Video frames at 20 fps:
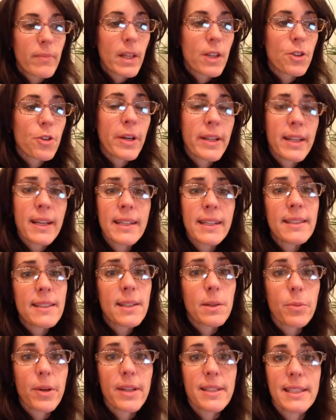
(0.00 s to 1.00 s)
during the
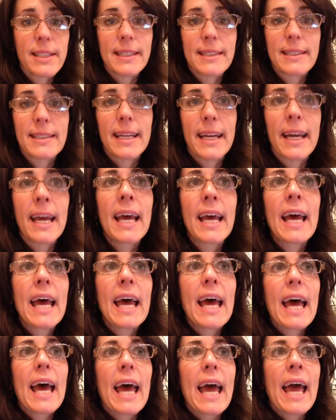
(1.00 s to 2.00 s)
Clinton presidency.
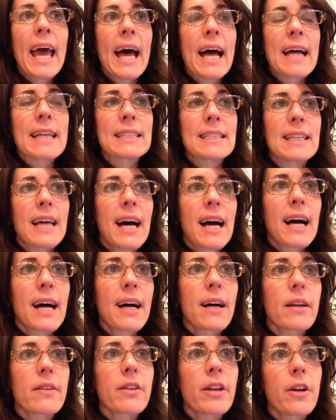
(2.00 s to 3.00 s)
And,
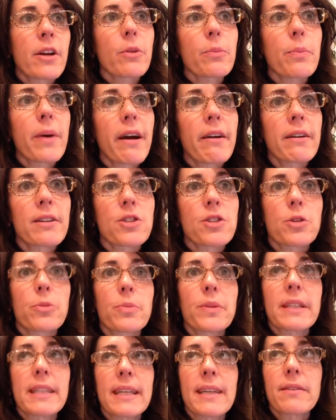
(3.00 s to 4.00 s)
Pariser
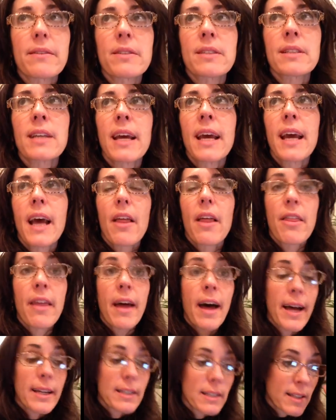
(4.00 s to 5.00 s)
believes
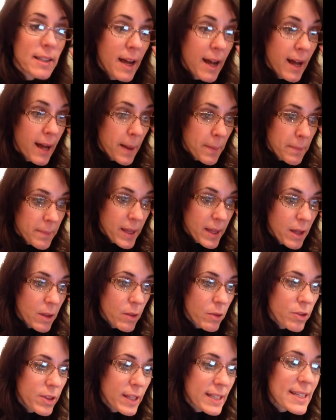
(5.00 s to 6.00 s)
that
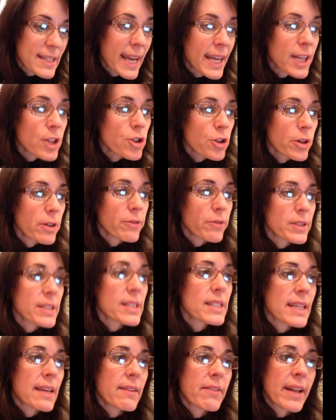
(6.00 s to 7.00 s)
the danger of
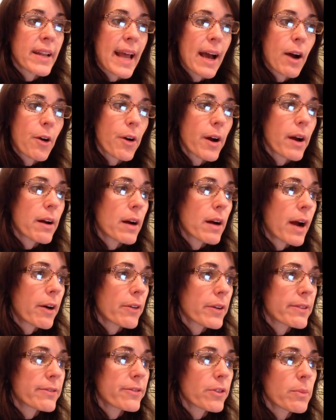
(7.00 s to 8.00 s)
receiving our
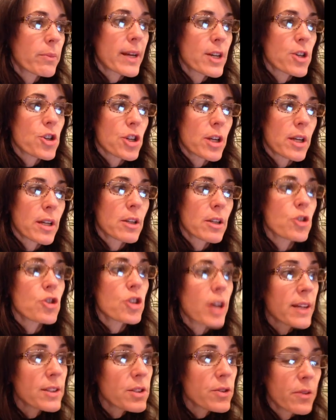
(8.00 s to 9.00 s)
information
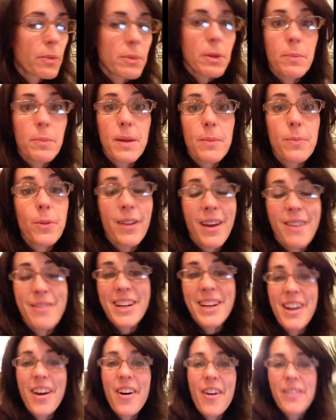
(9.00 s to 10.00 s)
just from the people that we
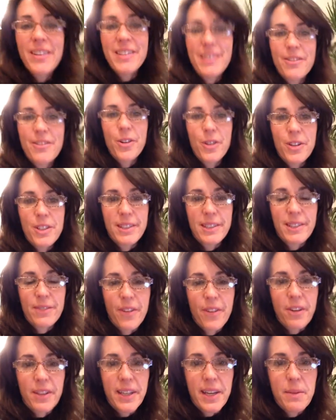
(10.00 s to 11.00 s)
know is, of course, it's
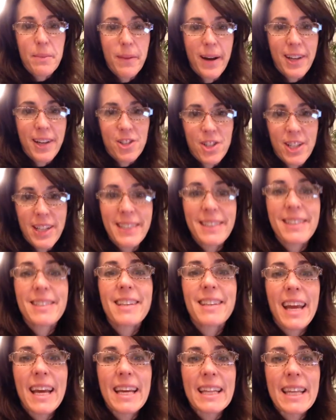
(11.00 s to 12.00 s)
fairly homogenous,
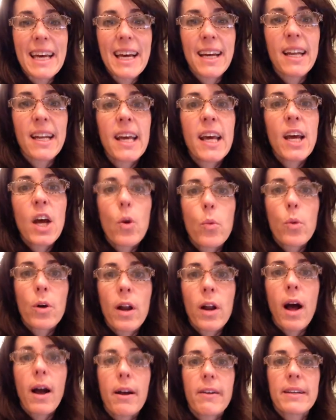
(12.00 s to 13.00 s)
and that we're
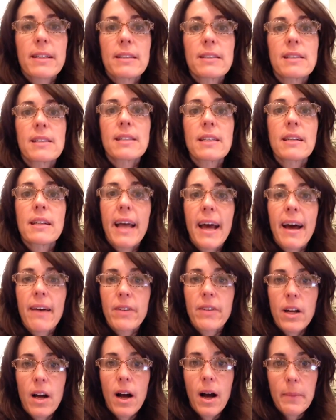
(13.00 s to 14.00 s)
not going to still have
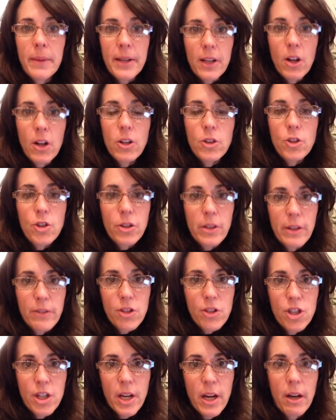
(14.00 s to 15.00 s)
a common culture of
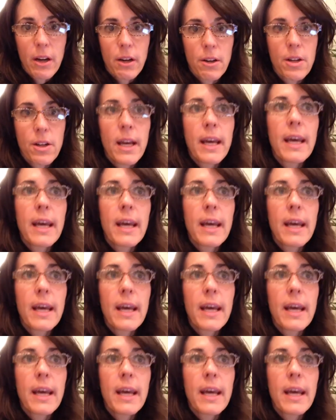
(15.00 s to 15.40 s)
shared